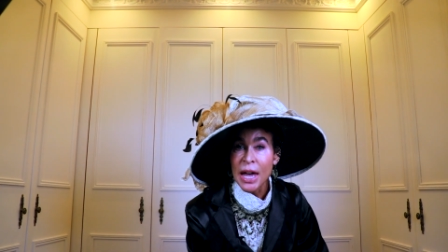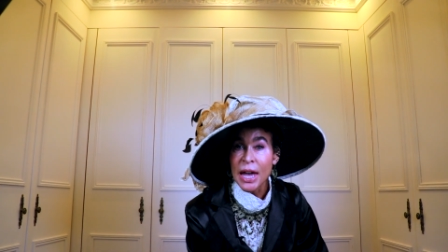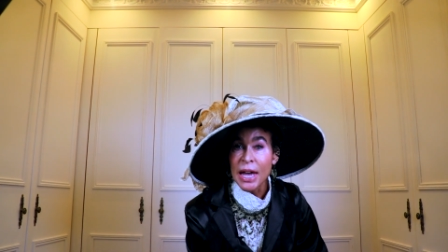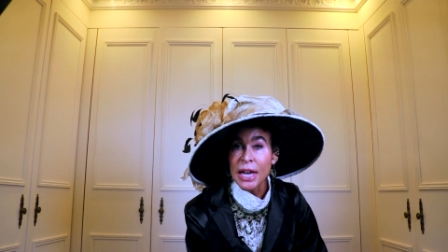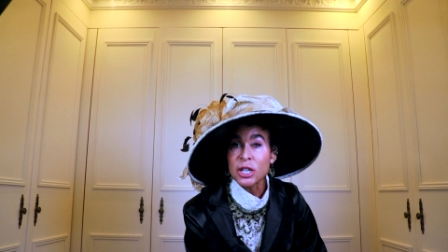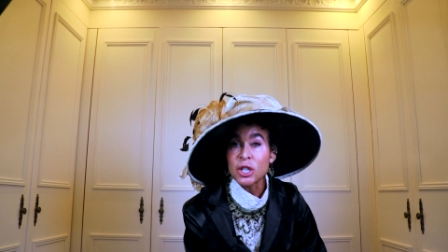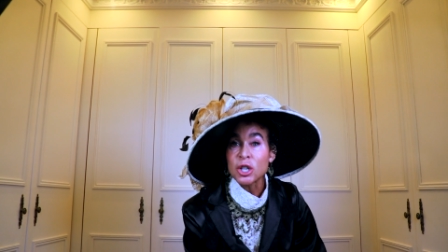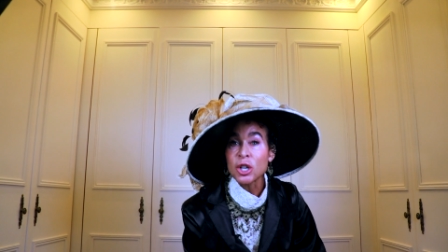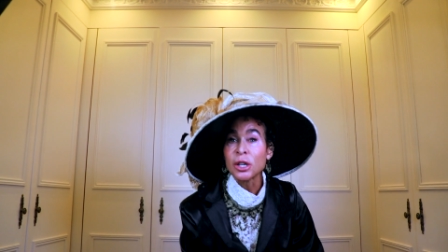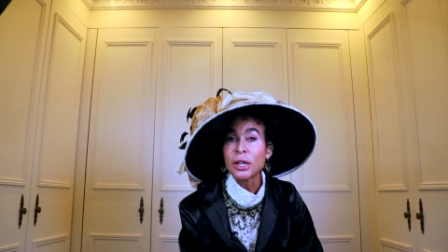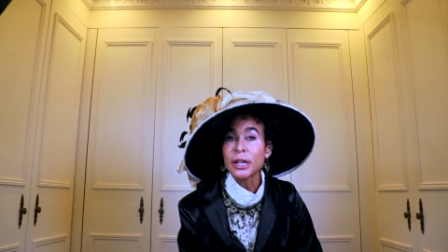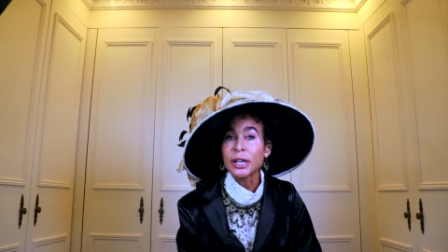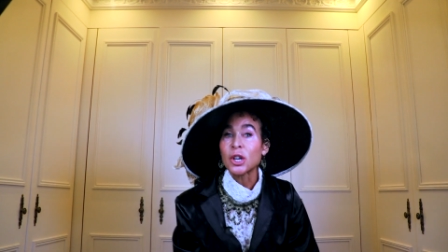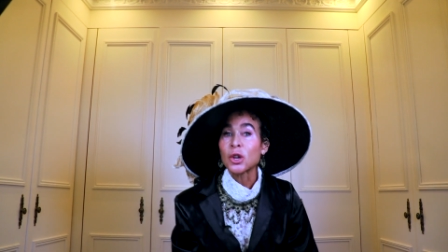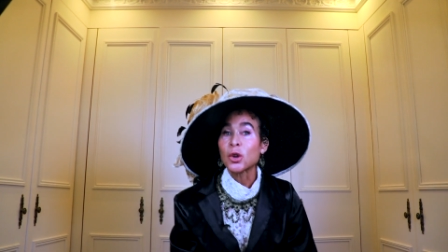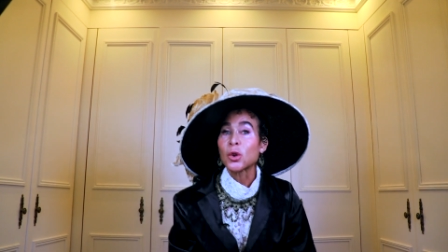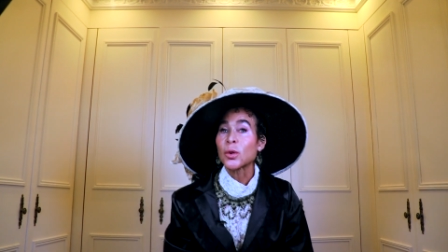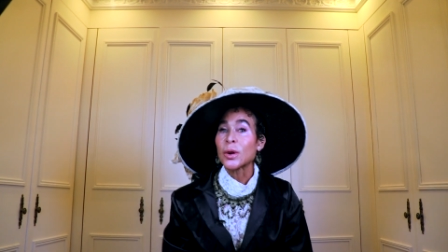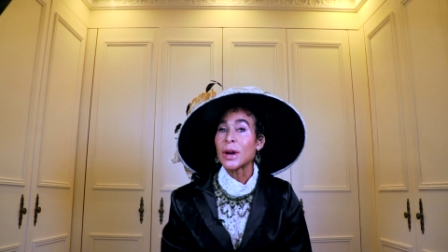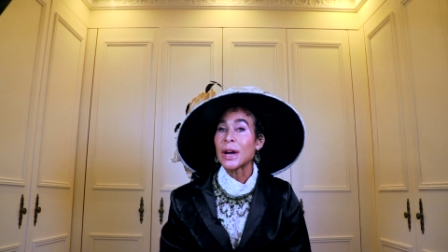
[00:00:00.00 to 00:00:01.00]
until it
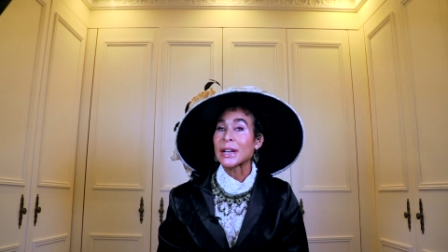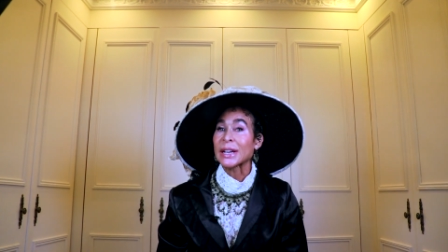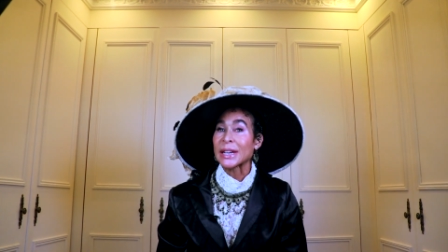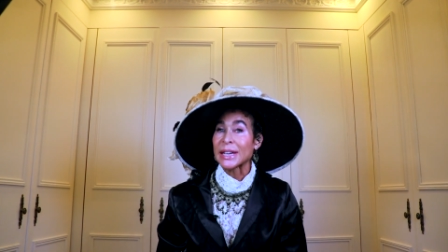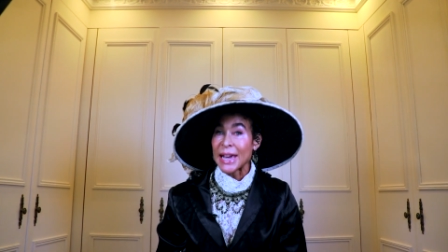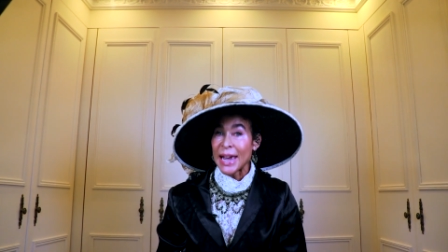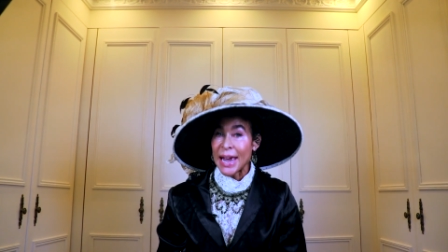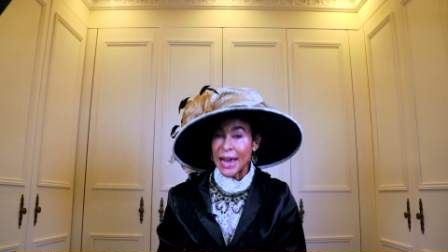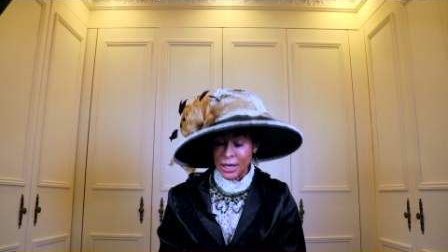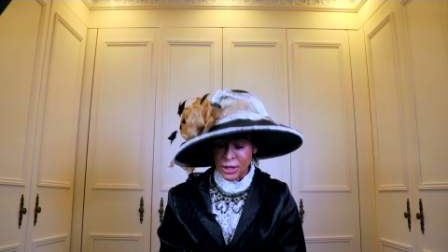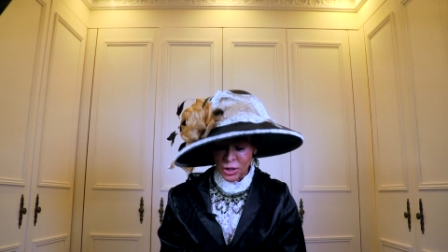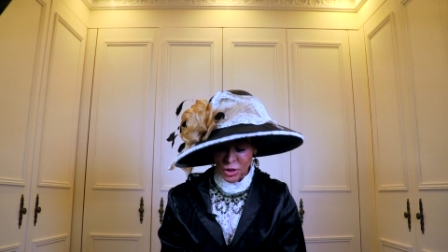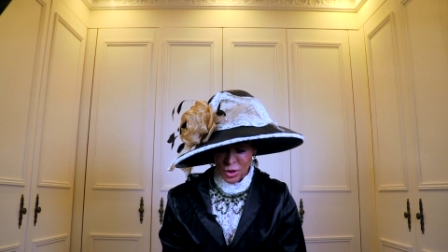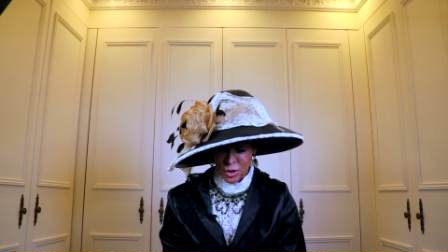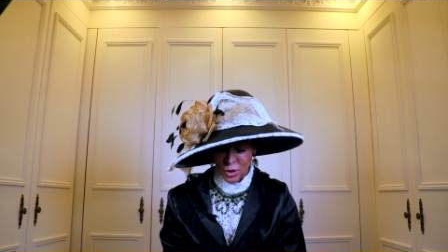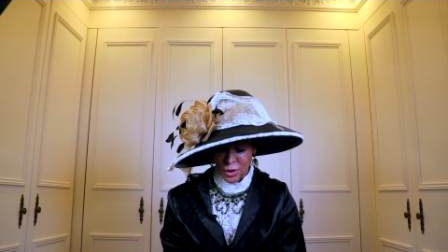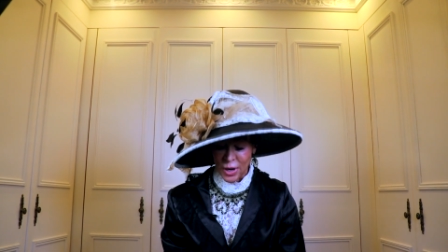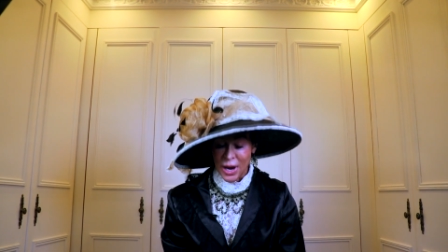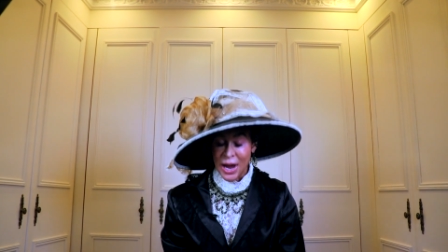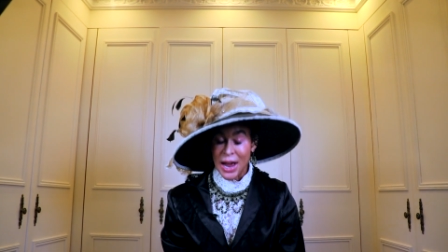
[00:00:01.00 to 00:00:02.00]
can create a
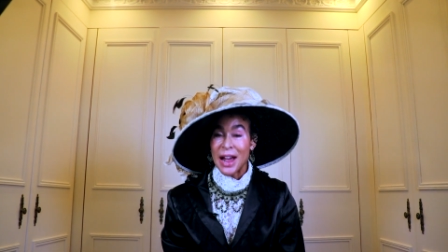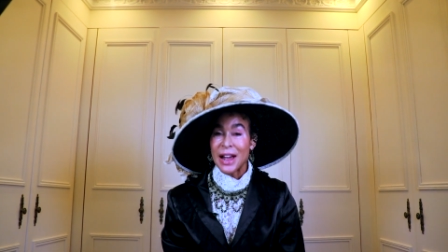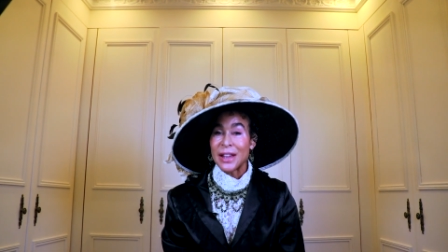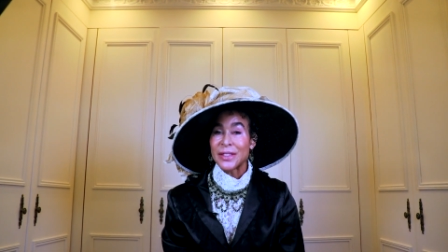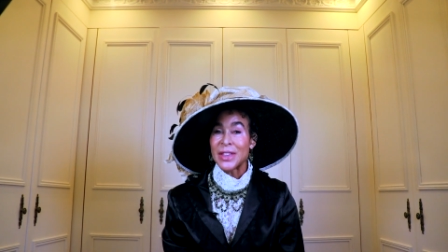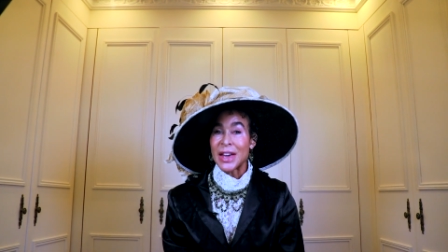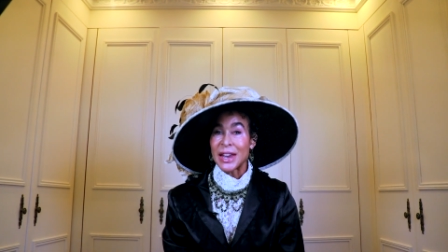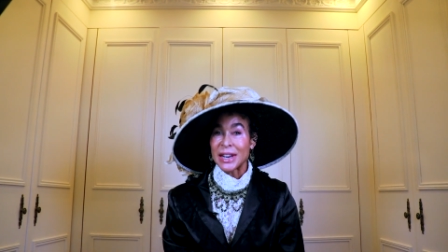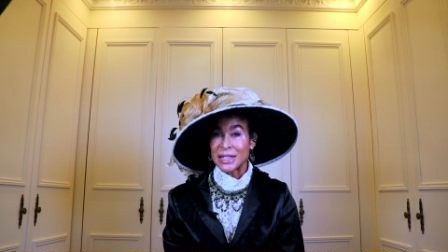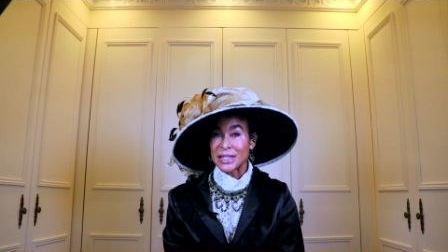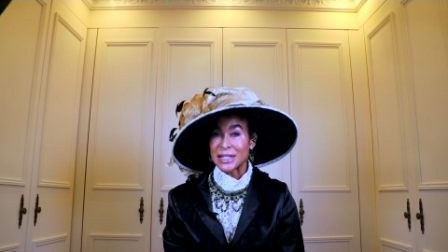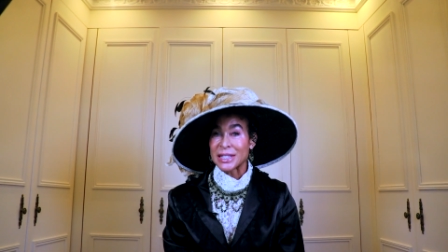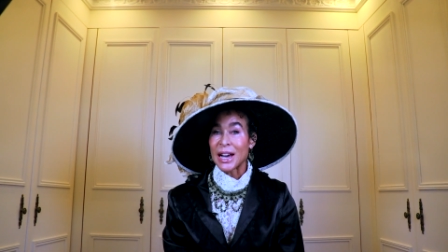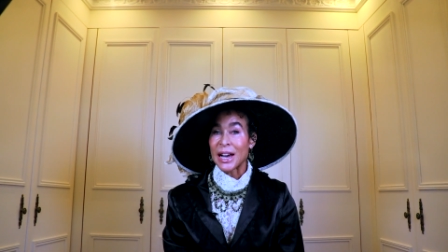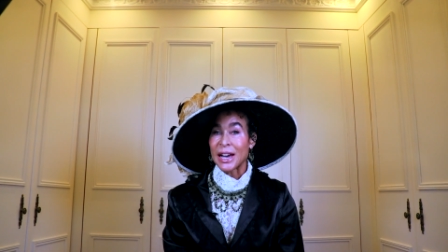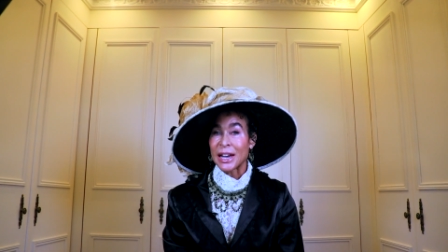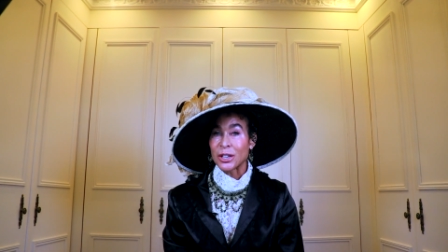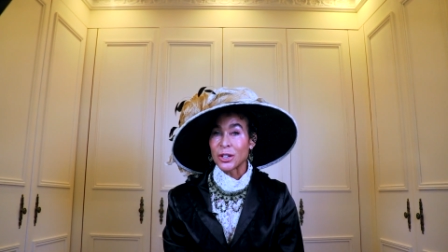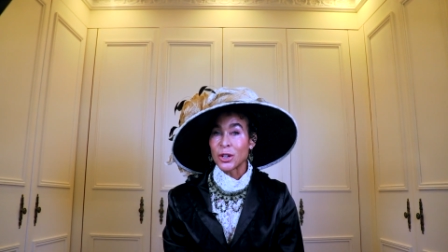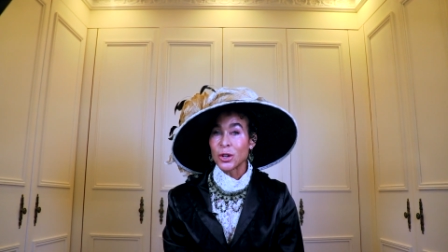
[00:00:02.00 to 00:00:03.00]
cancer that is
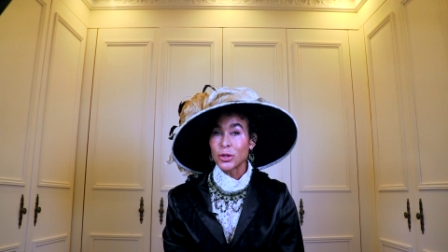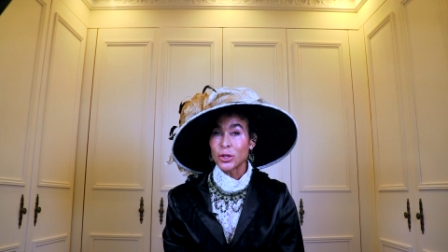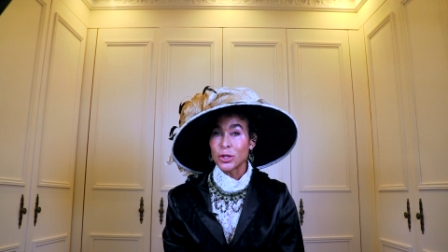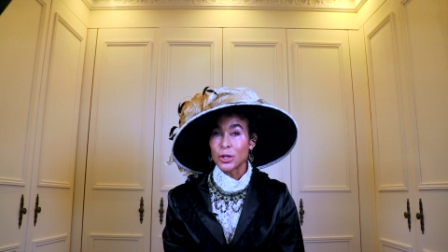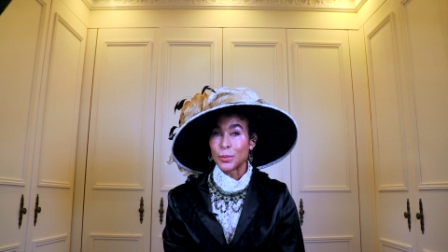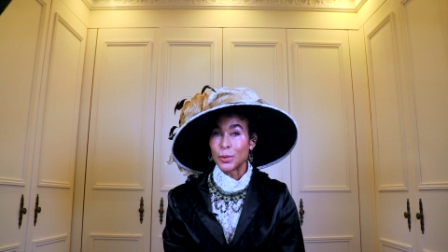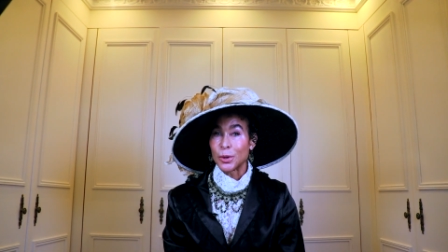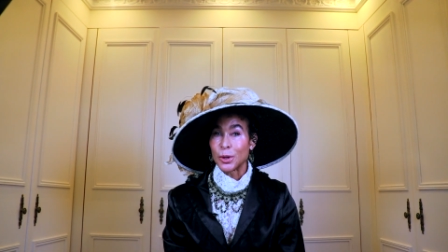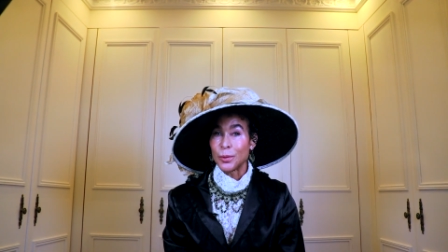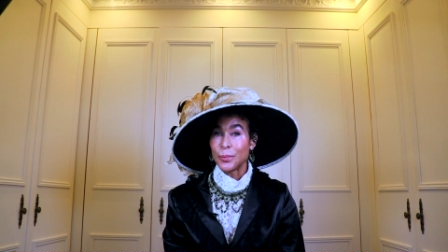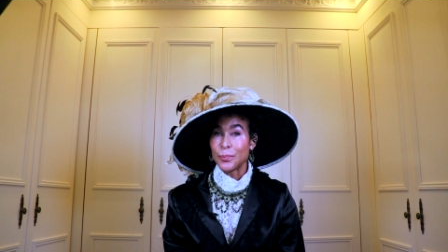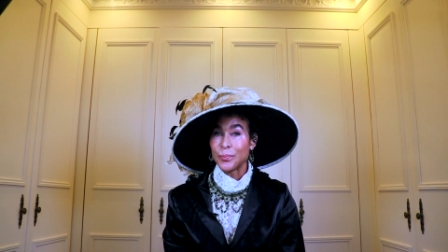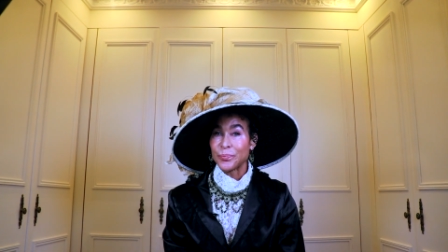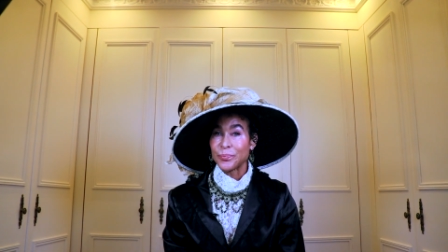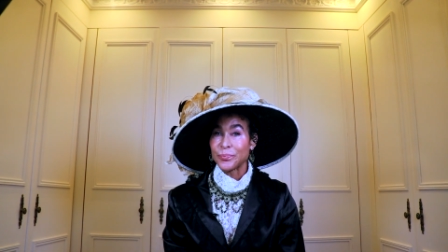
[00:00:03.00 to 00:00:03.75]
diagnosable.